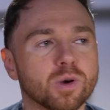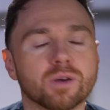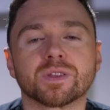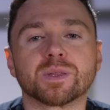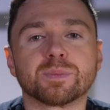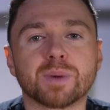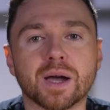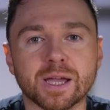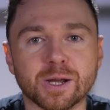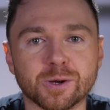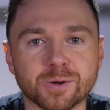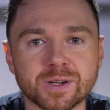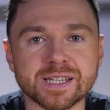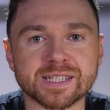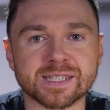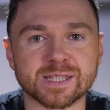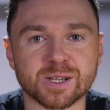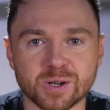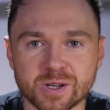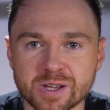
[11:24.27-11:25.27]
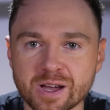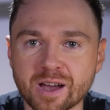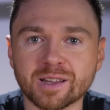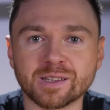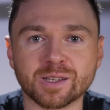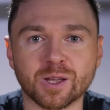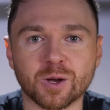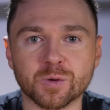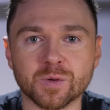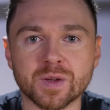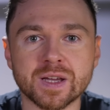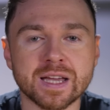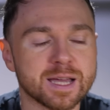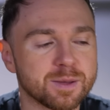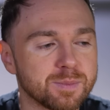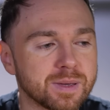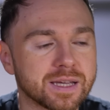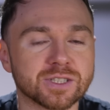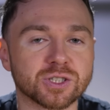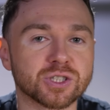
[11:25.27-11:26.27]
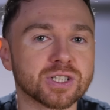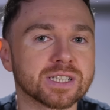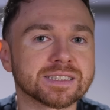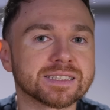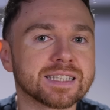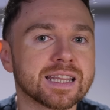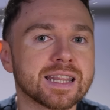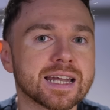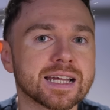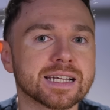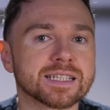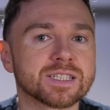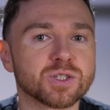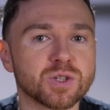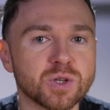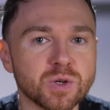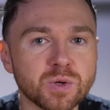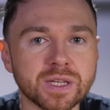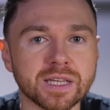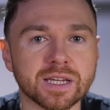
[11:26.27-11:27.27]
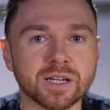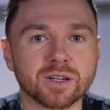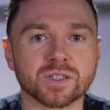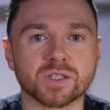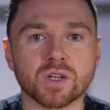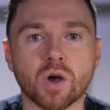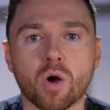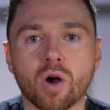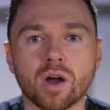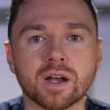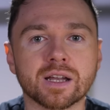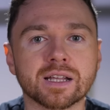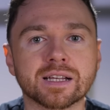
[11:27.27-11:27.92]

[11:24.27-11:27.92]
Whoever the buyer is, they're not alone, because just in the next two years, art